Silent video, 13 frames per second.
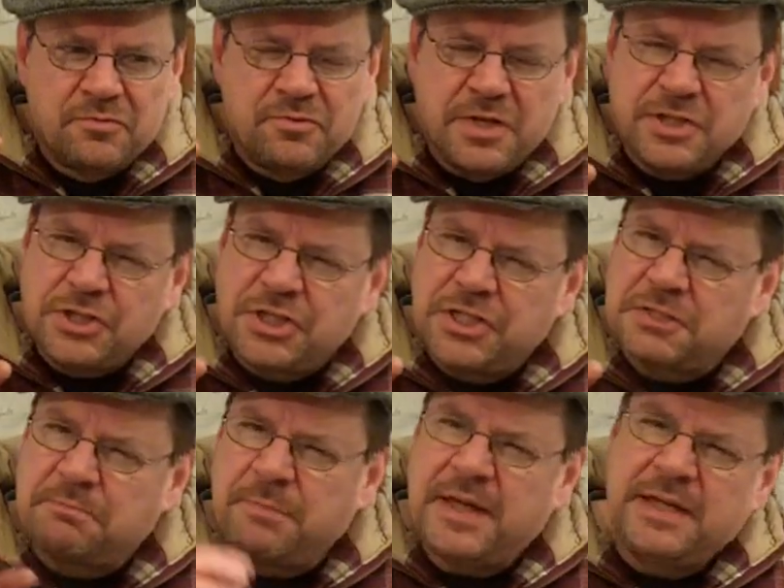rich
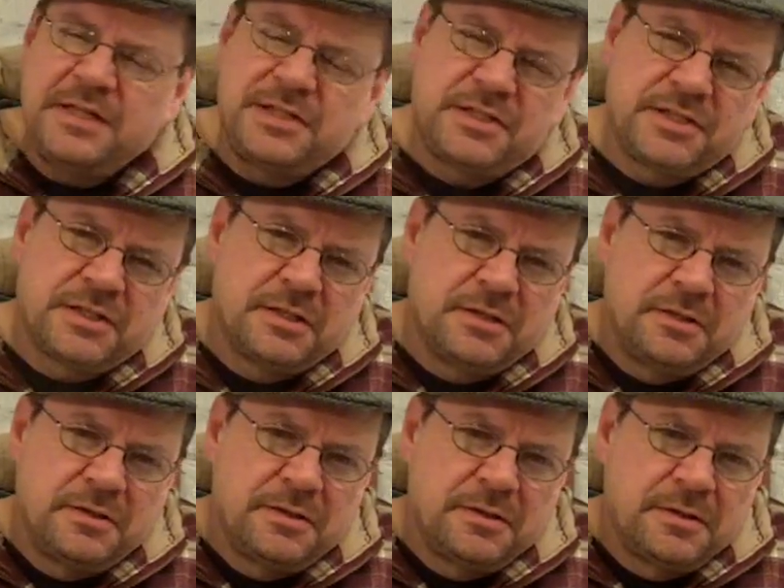spice
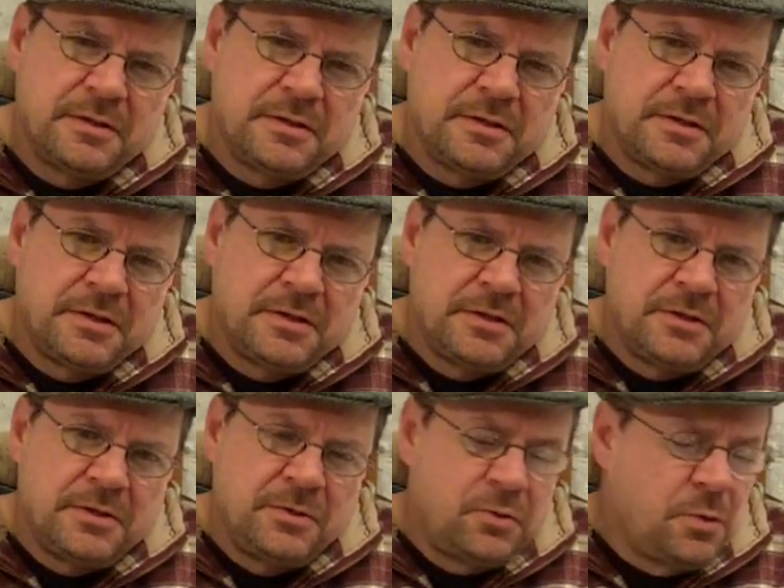
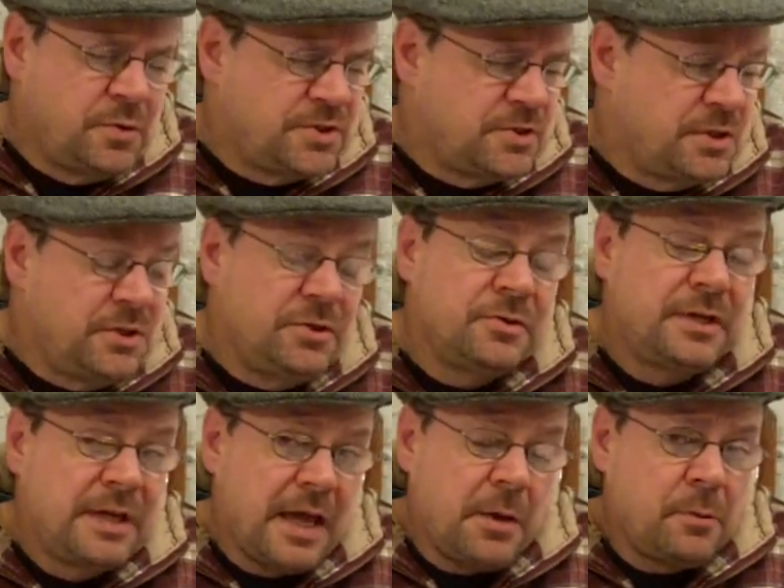note that you
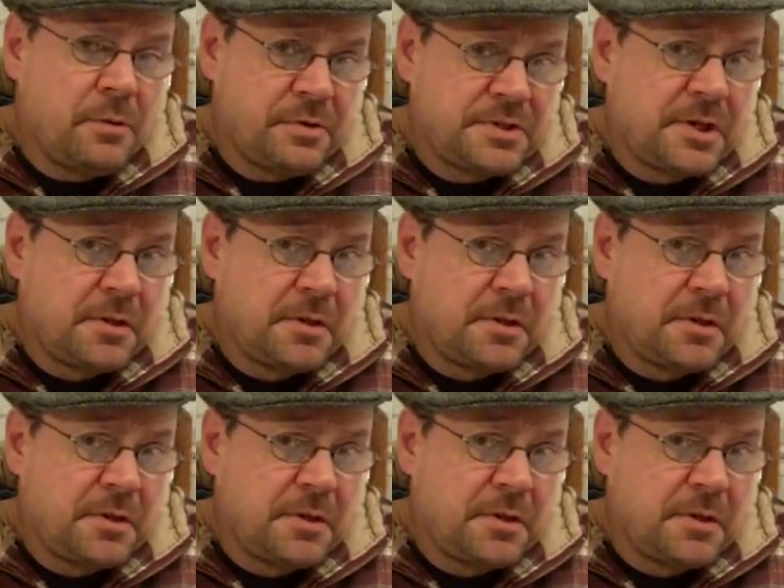get with